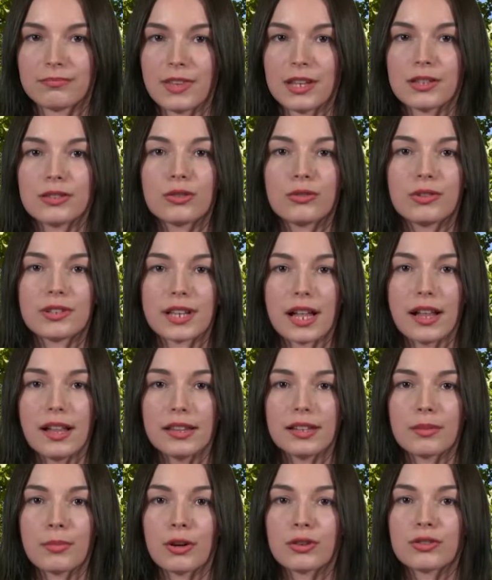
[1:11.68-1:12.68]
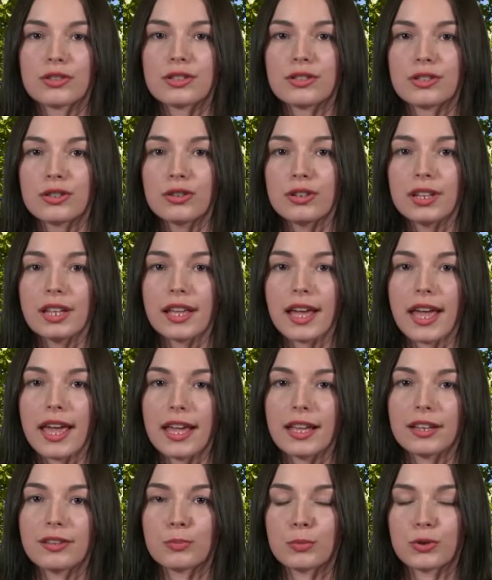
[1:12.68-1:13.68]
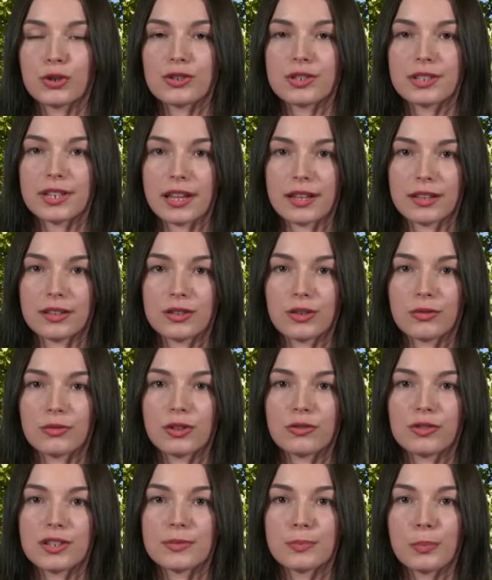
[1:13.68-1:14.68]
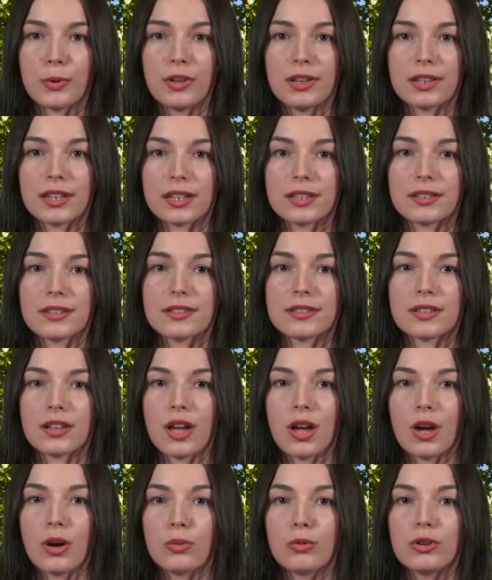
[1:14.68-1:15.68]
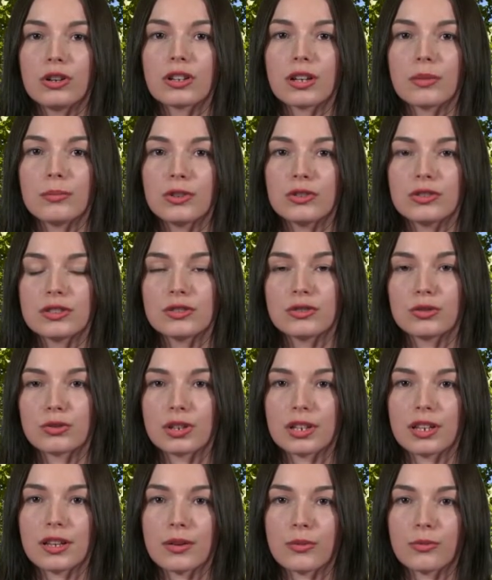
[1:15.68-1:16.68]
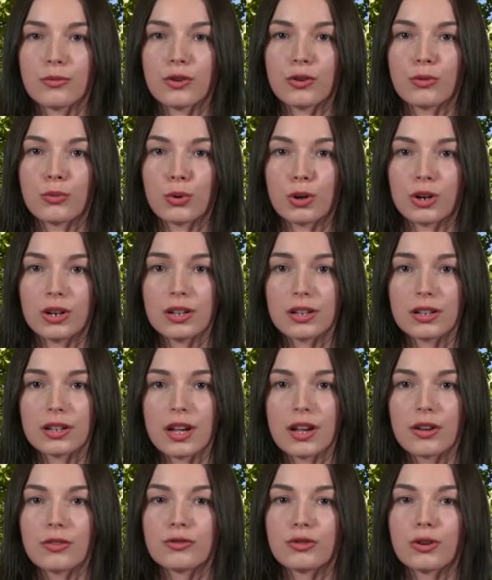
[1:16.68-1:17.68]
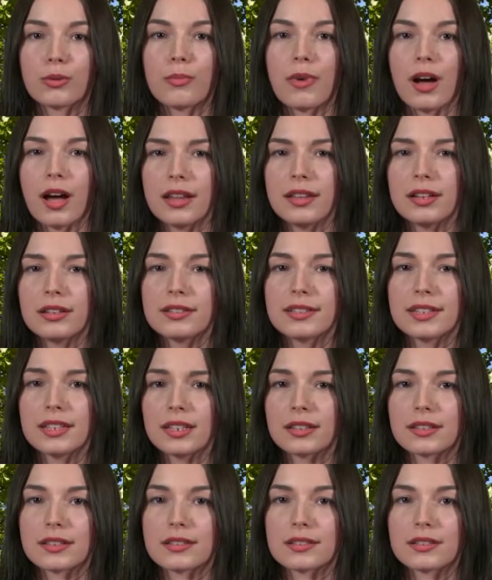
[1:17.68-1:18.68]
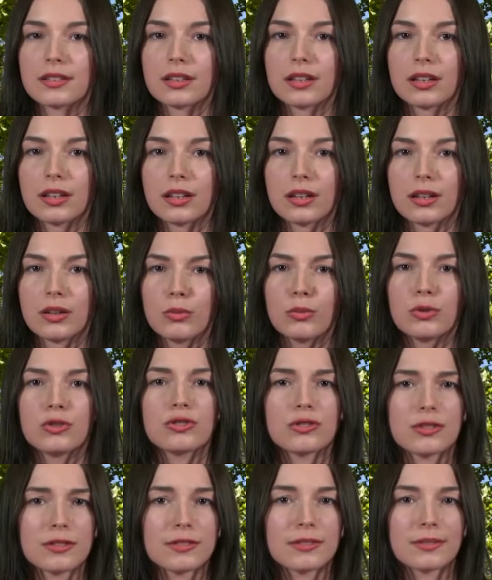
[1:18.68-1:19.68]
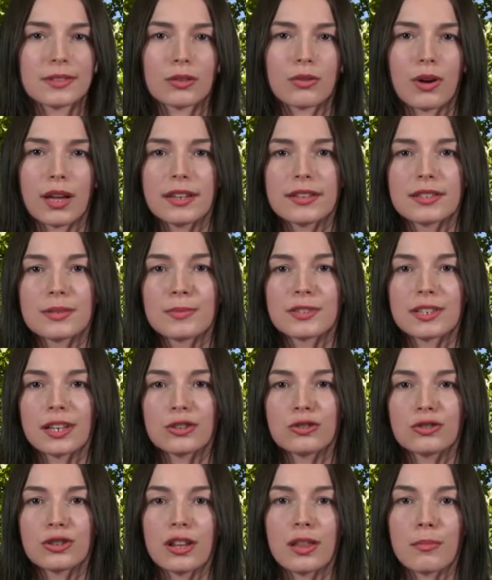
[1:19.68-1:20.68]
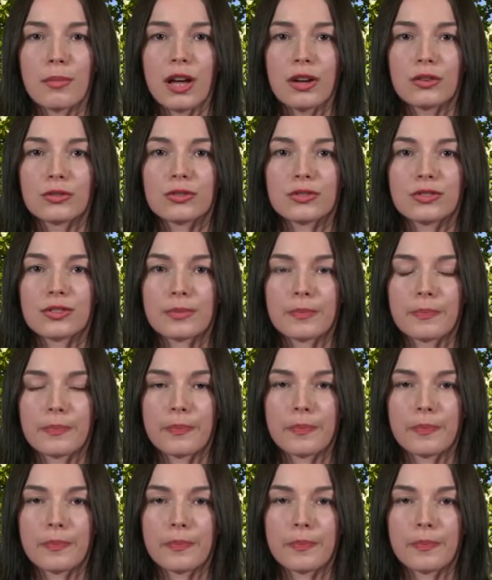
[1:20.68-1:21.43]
As a result, about 38% of the respondents were commuting to Rotterdam for work from other cities, which is quite a substantial amount.